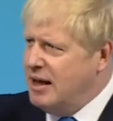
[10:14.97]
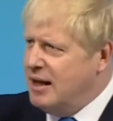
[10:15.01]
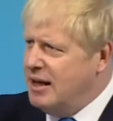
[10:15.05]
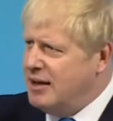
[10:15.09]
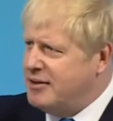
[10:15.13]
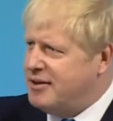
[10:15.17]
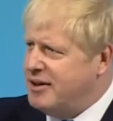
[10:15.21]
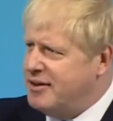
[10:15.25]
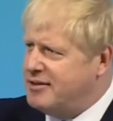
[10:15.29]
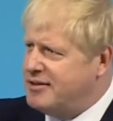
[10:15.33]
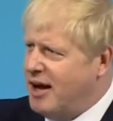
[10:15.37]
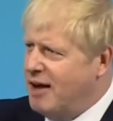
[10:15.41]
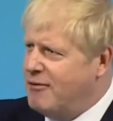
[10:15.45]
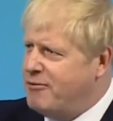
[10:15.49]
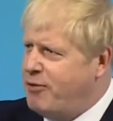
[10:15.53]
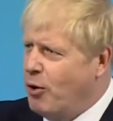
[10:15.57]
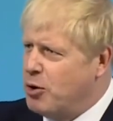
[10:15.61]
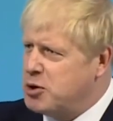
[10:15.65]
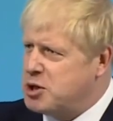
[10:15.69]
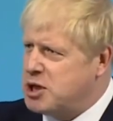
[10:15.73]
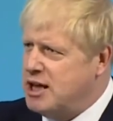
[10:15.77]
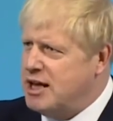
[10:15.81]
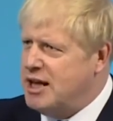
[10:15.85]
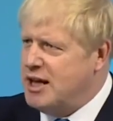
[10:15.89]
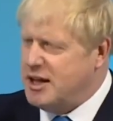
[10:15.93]
since
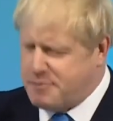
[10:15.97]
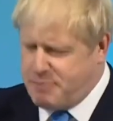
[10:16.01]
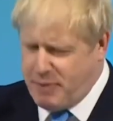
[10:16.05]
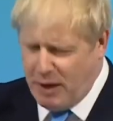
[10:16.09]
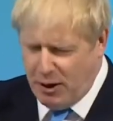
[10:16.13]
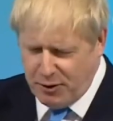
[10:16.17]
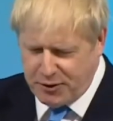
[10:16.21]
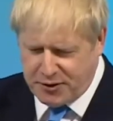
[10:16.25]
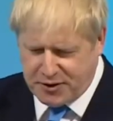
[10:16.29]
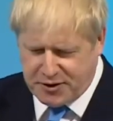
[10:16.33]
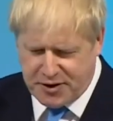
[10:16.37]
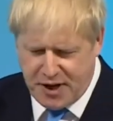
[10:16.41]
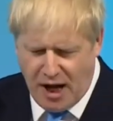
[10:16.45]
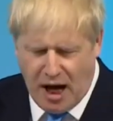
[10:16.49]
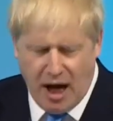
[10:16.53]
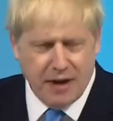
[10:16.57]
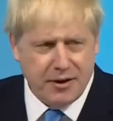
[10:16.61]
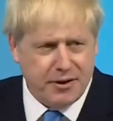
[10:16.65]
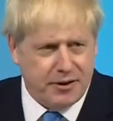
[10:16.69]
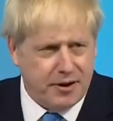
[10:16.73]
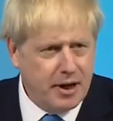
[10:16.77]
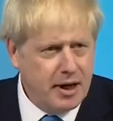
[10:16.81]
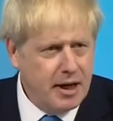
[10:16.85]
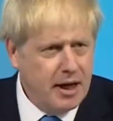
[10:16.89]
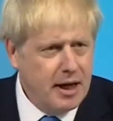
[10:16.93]
unfortunately it spells
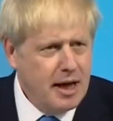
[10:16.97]
dud.